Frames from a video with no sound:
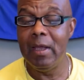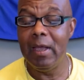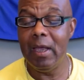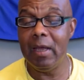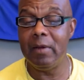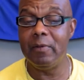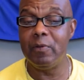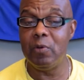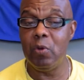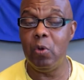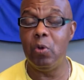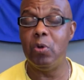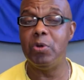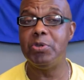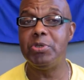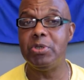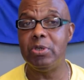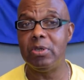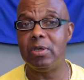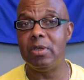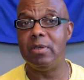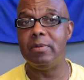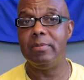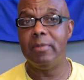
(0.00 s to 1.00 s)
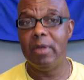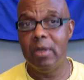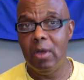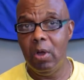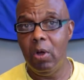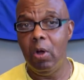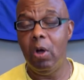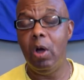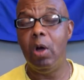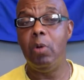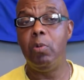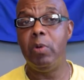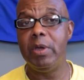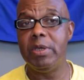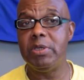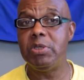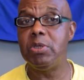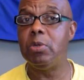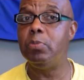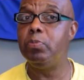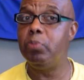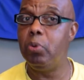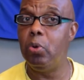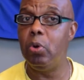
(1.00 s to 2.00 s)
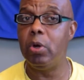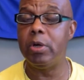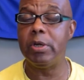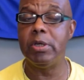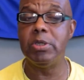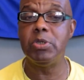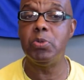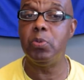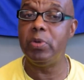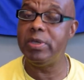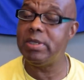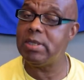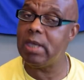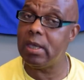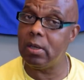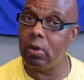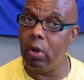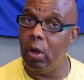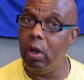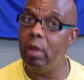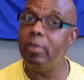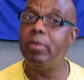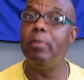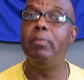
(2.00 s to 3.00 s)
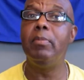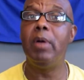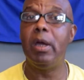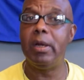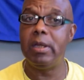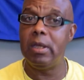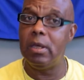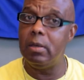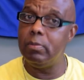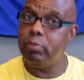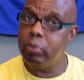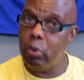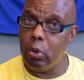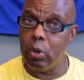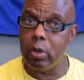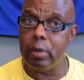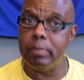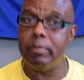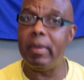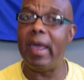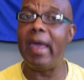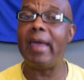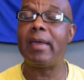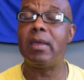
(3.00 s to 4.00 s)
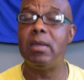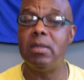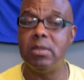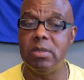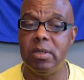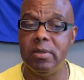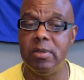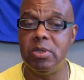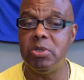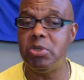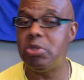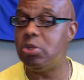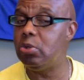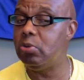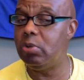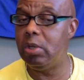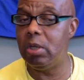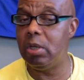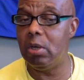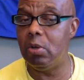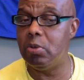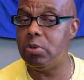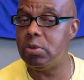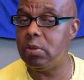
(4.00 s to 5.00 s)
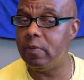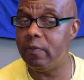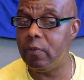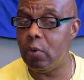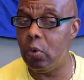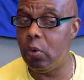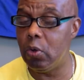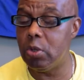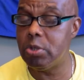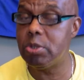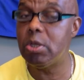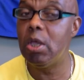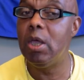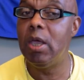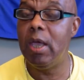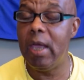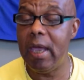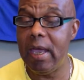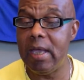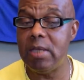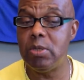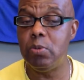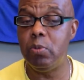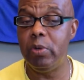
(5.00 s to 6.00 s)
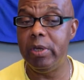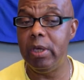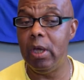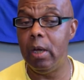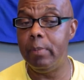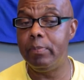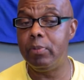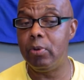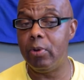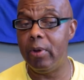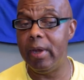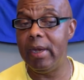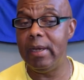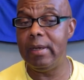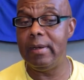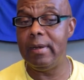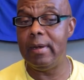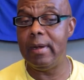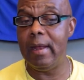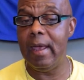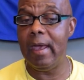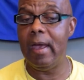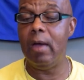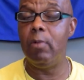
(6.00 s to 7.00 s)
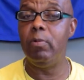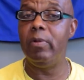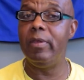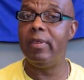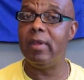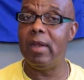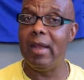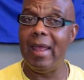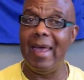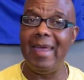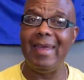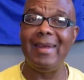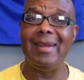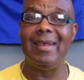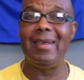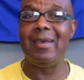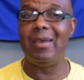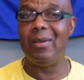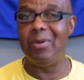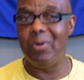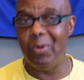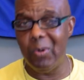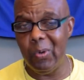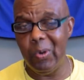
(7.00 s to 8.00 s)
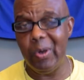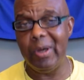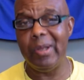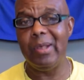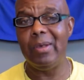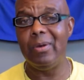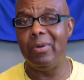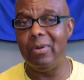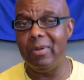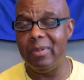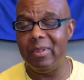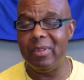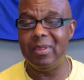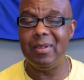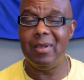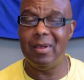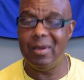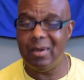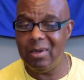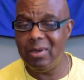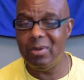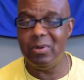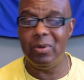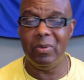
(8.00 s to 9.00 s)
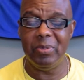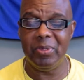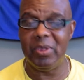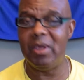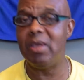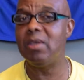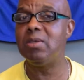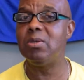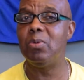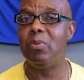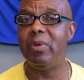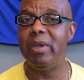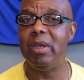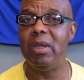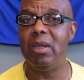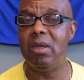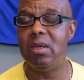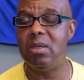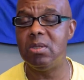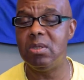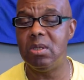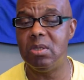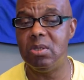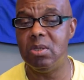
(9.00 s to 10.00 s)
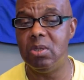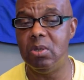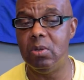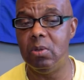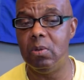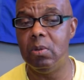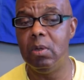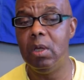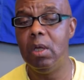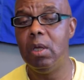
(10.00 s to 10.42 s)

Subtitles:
And of course, you can always support us. We take all the money and pour it back into the studios, of course, as we upgrade now with lighting and audio and little things we needed to do